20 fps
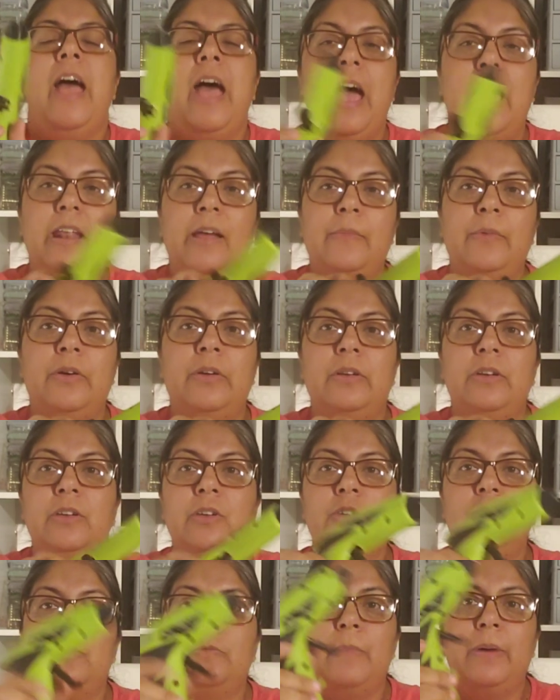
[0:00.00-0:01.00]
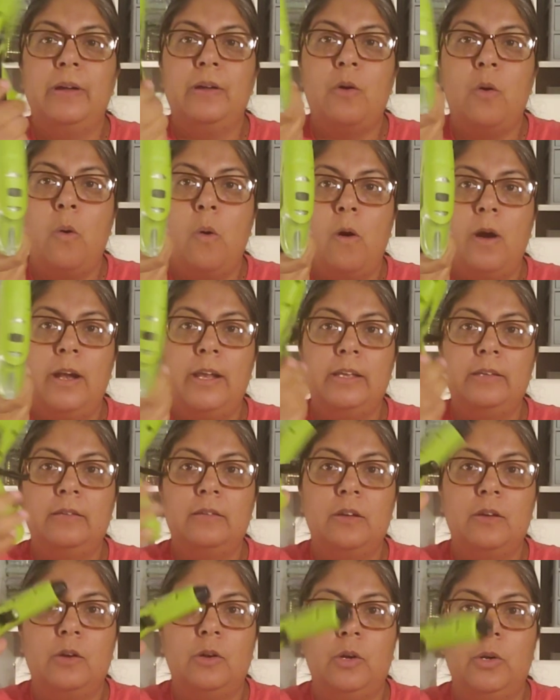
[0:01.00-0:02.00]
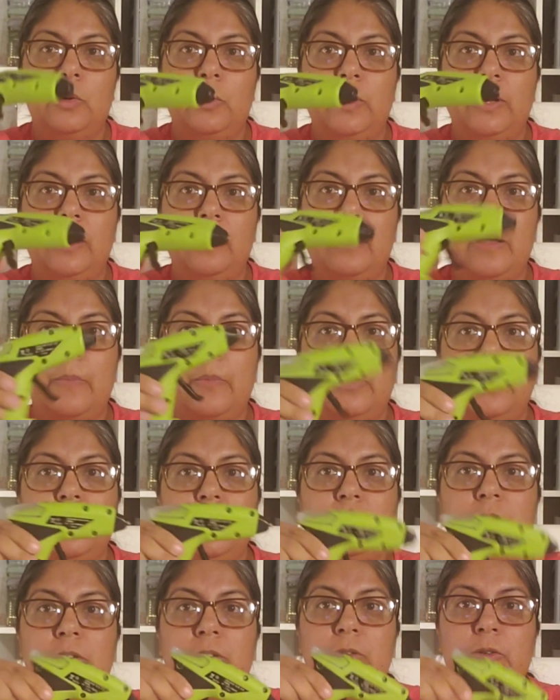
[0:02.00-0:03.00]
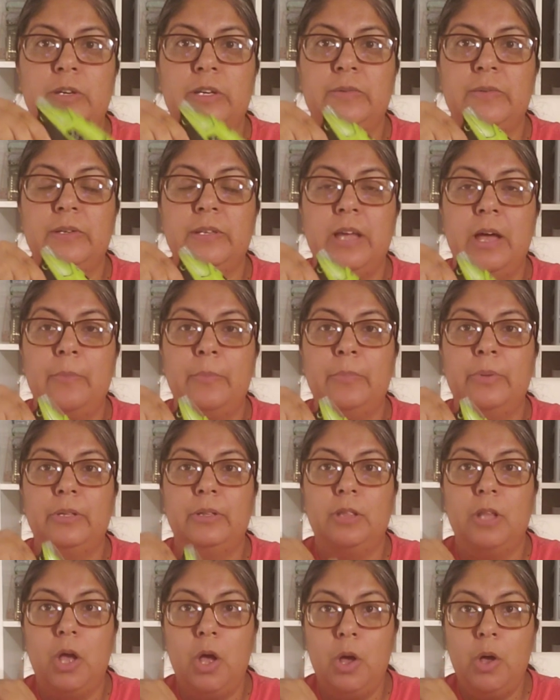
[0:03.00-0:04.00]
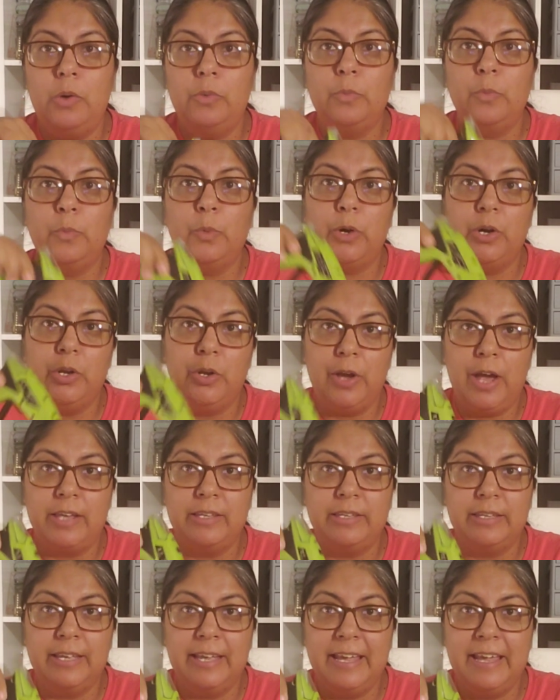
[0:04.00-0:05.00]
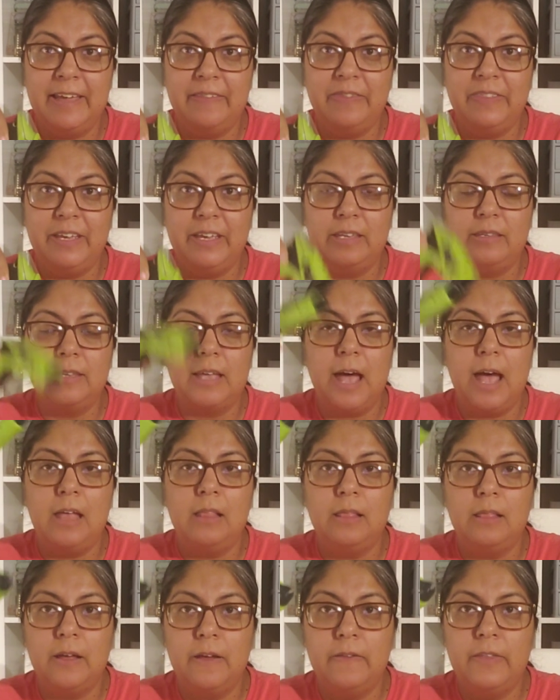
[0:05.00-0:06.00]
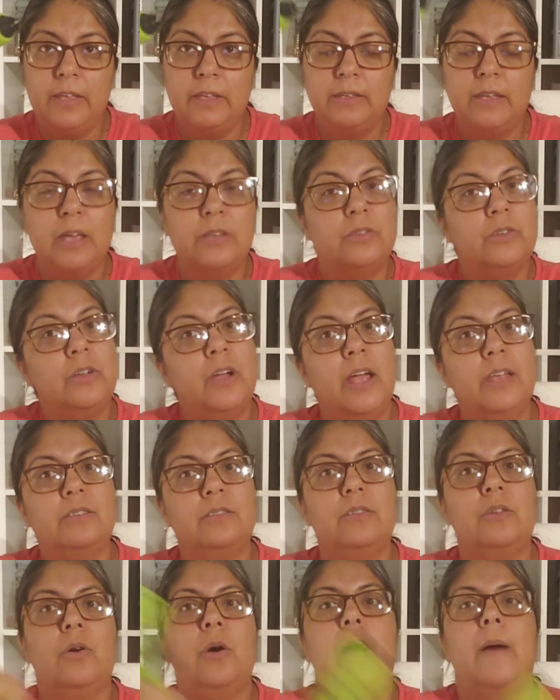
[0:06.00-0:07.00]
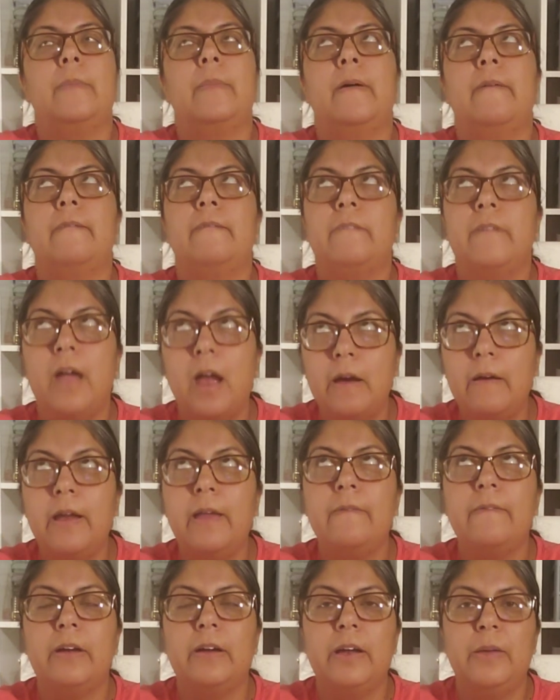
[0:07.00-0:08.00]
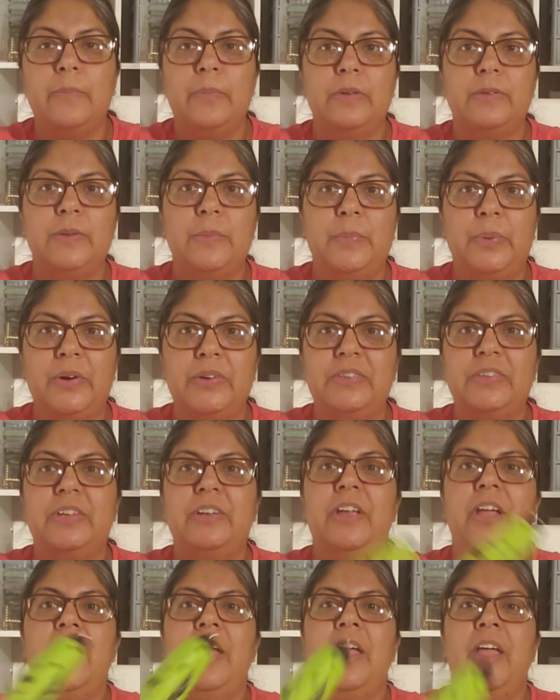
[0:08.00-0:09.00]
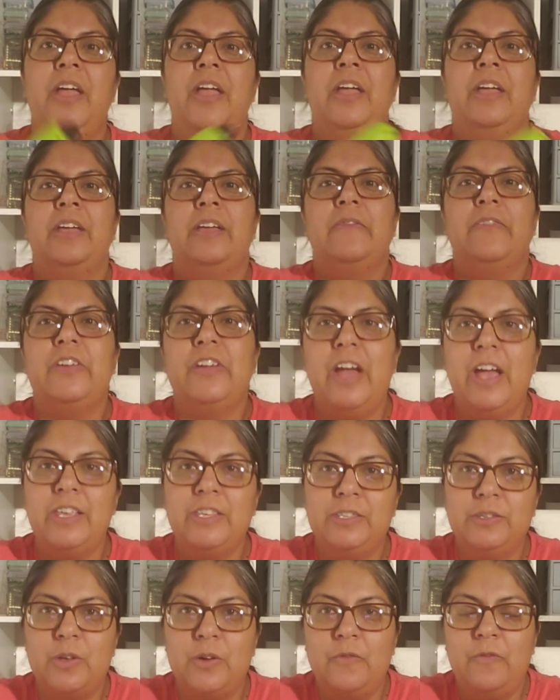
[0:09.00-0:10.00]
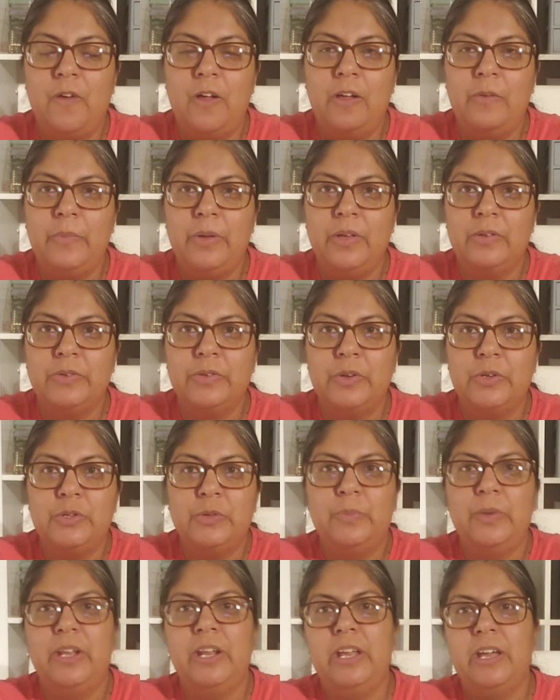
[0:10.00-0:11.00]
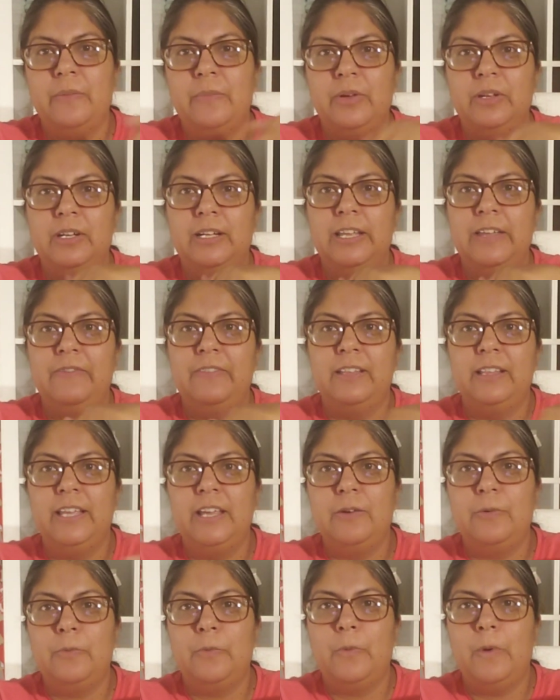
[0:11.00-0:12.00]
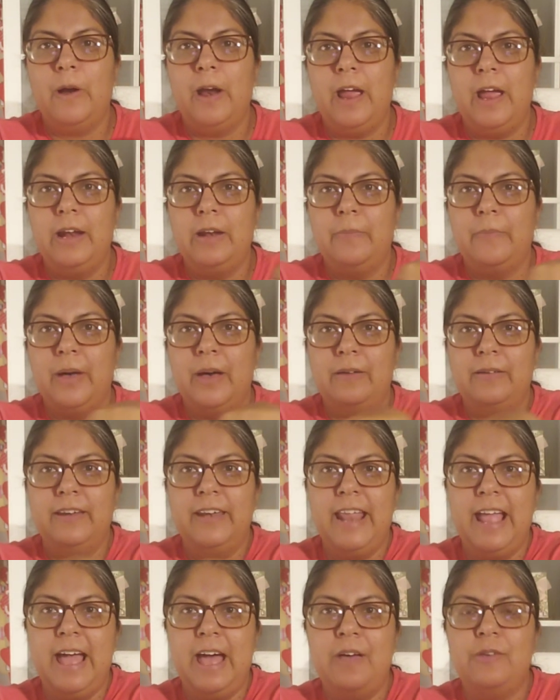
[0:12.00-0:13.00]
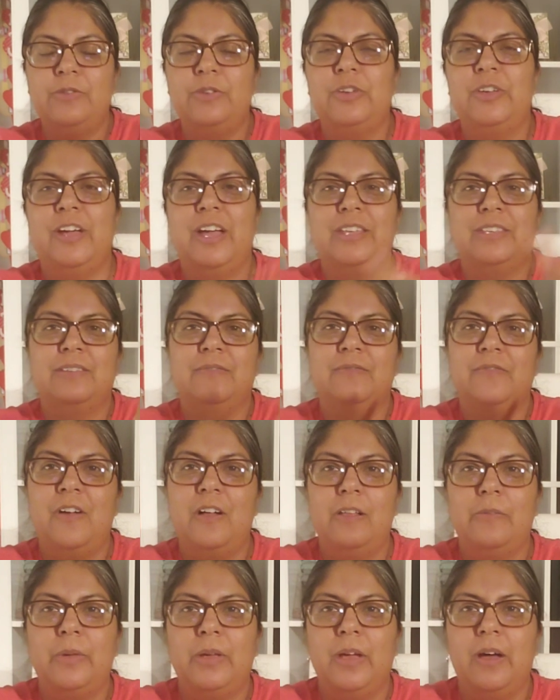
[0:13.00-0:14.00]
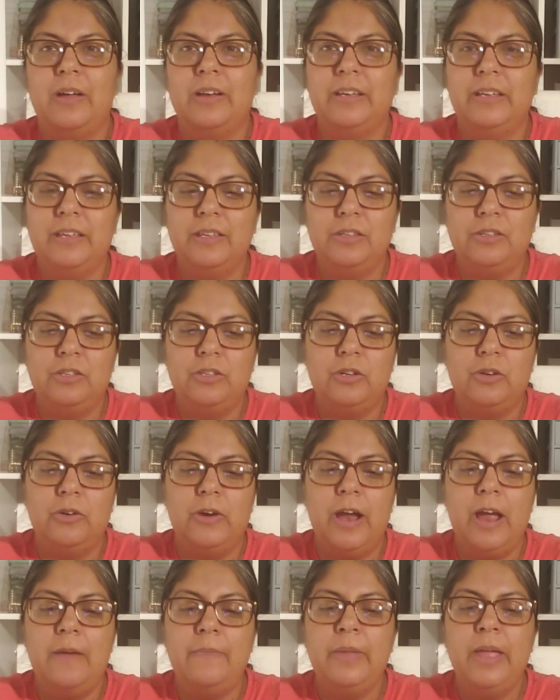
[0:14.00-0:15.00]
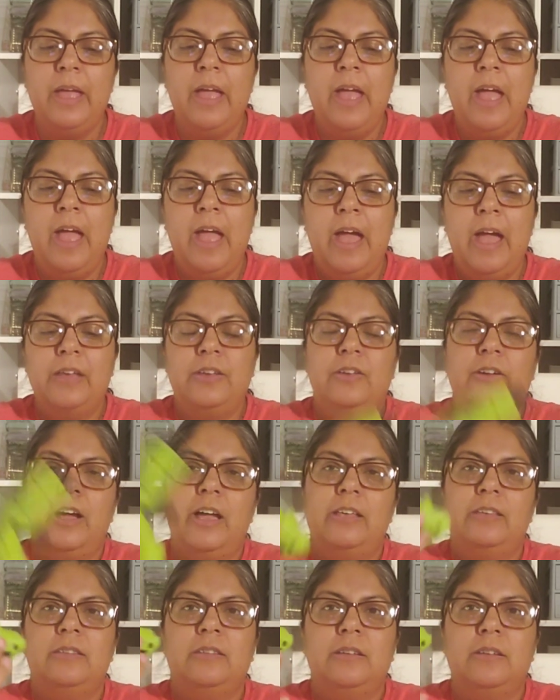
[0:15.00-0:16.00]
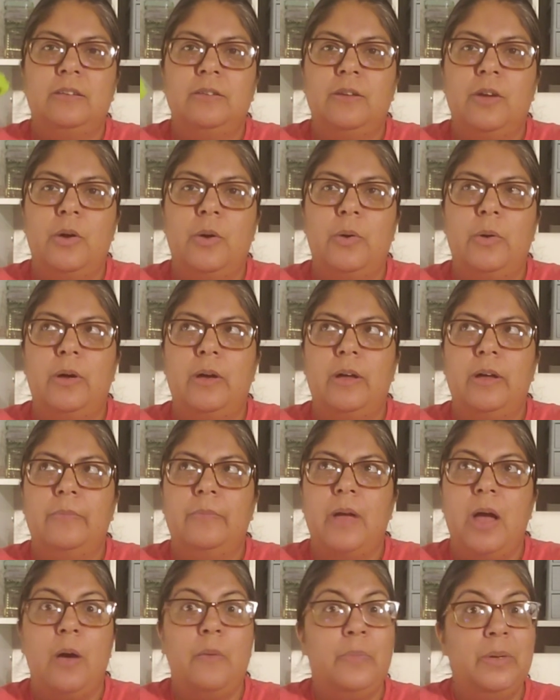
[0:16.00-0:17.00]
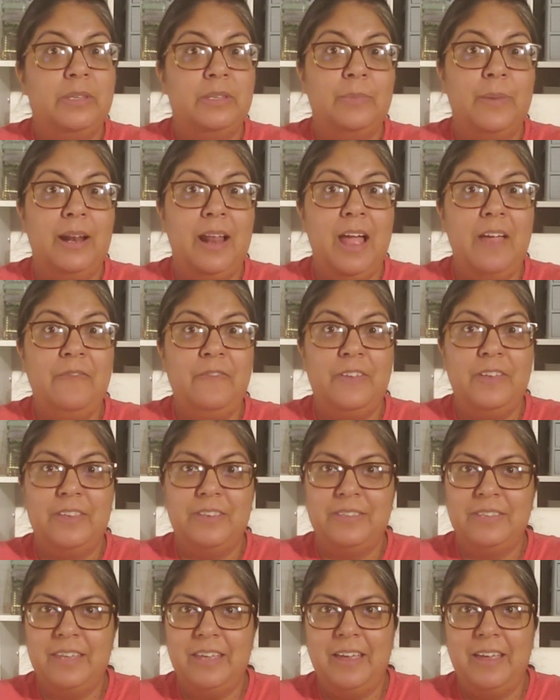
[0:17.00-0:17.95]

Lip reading: And I'm going to use my cordless glue gun. I'm going to use the description down below where you guys can get this. I love this. As you guys know, I'm a very, very busy person. If you guys don't follow me on social media, I'm going to leave the link right about now, so you guys can follow me on Instagram. And you guys can know how busy my life is.